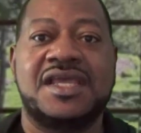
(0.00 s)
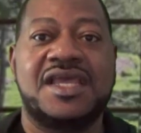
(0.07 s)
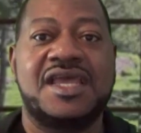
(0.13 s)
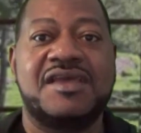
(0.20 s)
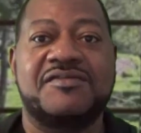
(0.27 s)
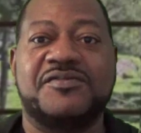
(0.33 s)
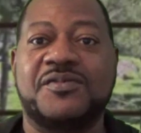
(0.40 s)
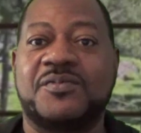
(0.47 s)

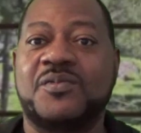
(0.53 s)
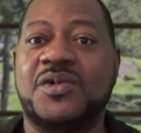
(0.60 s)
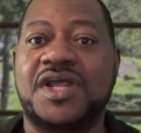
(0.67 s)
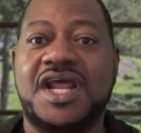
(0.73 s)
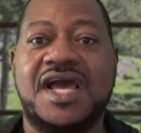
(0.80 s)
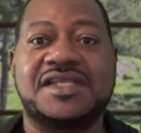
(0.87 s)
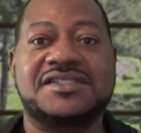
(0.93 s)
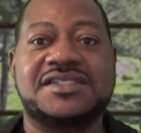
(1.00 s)
And from what
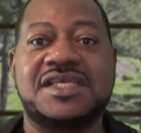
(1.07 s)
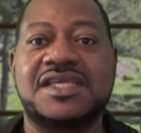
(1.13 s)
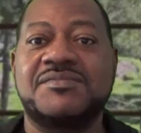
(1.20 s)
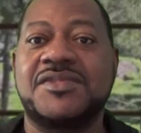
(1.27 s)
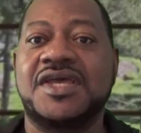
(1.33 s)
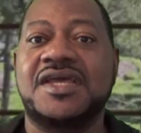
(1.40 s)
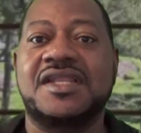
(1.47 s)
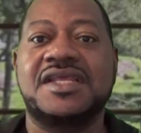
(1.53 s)
I see,
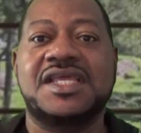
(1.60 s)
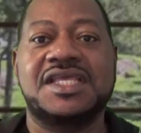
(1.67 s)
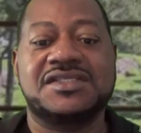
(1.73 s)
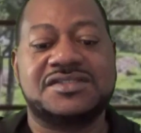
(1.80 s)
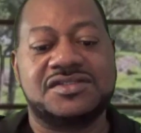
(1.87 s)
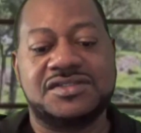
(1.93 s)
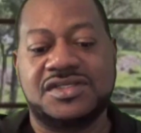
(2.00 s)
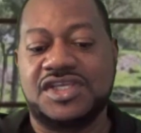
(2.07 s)
man,
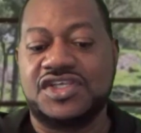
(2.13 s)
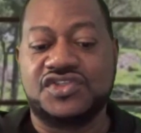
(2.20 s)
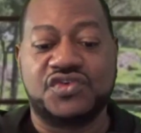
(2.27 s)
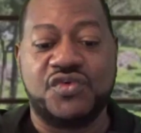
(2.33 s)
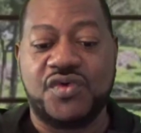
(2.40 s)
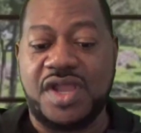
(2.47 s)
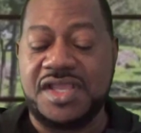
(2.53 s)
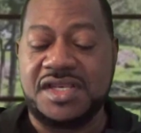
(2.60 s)
it's, it's
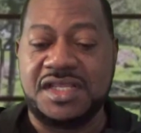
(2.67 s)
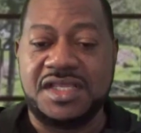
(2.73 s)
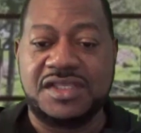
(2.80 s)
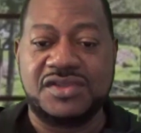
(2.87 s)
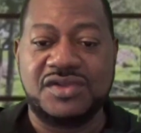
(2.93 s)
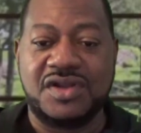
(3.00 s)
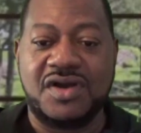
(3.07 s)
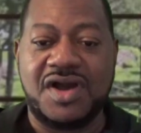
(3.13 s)
great.
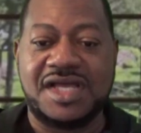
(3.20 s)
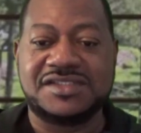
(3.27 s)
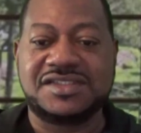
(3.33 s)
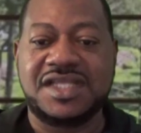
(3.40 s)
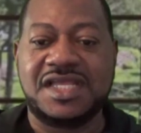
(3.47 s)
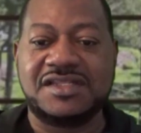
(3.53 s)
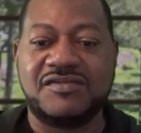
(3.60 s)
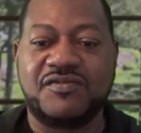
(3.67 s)
You know, I
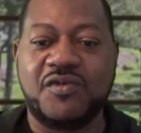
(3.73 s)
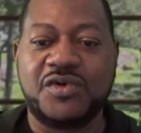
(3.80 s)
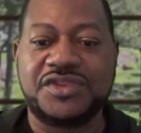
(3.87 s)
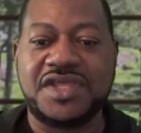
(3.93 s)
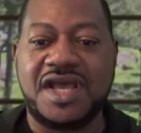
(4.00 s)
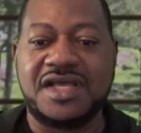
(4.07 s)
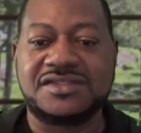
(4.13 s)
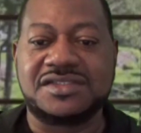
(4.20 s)
staked the four
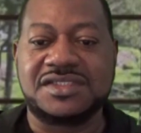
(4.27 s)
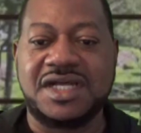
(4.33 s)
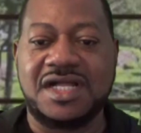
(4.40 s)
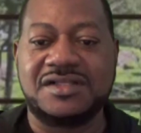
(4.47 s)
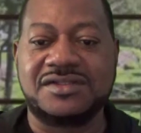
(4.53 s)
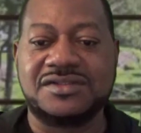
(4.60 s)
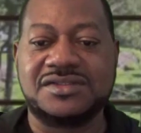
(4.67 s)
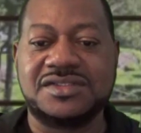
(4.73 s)
thousand
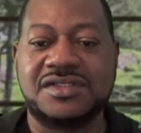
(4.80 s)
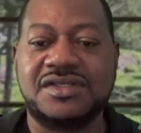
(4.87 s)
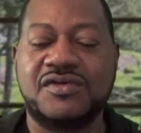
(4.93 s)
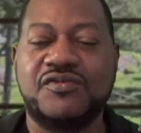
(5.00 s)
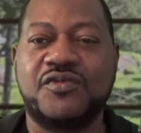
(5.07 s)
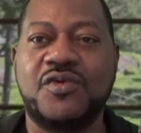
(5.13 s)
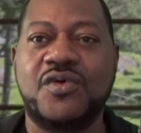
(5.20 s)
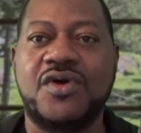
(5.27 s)
dollars
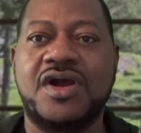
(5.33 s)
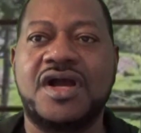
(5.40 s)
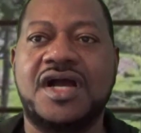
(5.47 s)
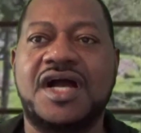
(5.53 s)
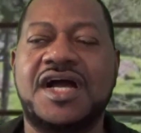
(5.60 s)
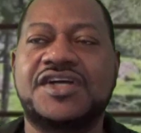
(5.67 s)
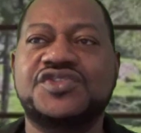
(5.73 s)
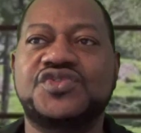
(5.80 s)
for one
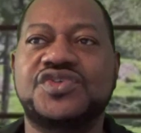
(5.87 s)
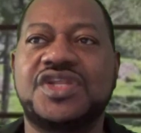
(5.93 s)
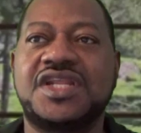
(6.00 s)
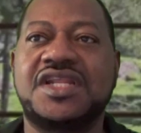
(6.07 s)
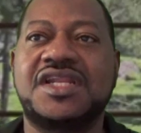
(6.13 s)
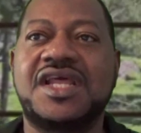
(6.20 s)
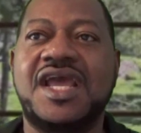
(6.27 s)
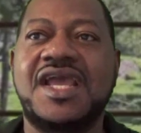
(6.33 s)

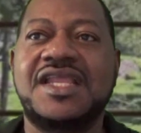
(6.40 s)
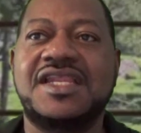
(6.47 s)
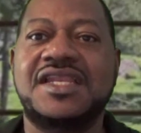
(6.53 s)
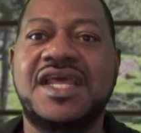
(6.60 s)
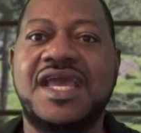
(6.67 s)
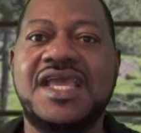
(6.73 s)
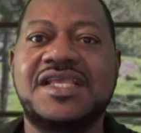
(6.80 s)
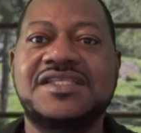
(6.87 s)
hundred eighty
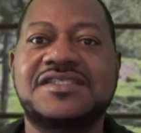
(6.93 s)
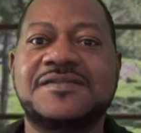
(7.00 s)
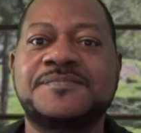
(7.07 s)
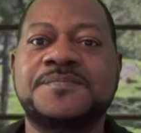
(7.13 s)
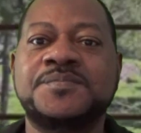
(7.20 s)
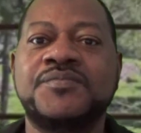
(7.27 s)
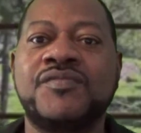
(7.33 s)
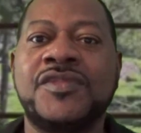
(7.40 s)
days,
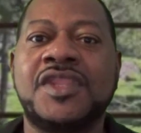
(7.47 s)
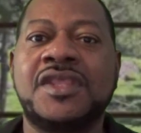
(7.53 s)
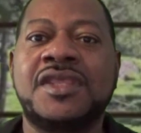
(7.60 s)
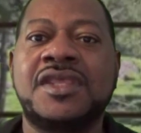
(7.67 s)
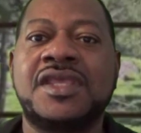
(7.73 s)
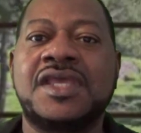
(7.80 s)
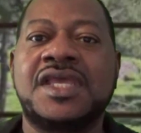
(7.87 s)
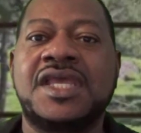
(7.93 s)

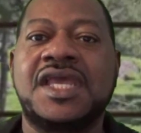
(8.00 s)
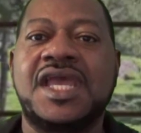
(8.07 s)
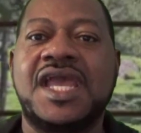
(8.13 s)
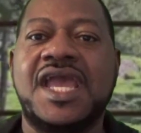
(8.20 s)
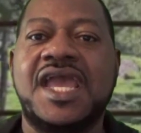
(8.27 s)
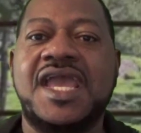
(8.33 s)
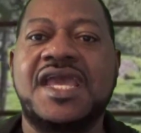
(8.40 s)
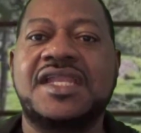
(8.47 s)

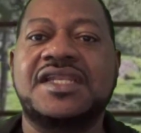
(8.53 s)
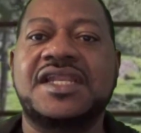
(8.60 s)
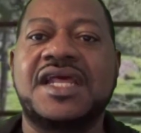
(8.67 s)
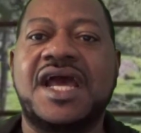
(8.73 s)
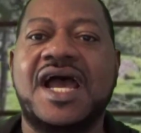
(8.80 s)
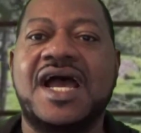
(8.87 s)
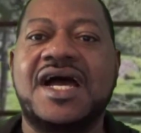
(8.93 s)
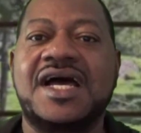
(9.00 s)
and
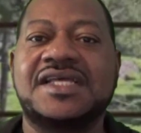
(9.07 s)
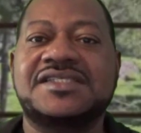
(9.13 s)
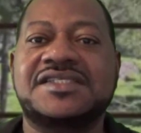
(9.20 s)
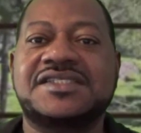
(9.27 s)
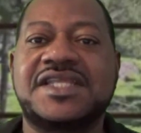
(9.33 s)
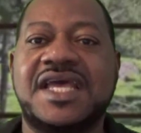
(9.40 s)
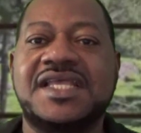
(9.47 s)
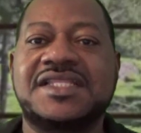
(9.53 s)
I
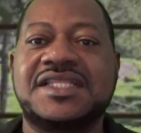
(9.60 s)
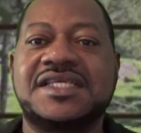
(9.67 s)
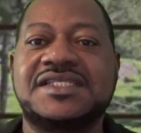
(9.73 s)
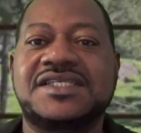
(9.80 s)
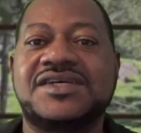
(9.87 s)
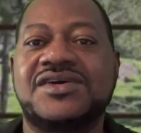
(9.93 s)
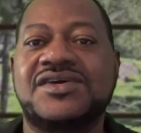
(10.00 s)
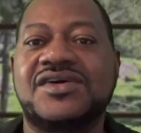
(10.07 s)
unstaked it.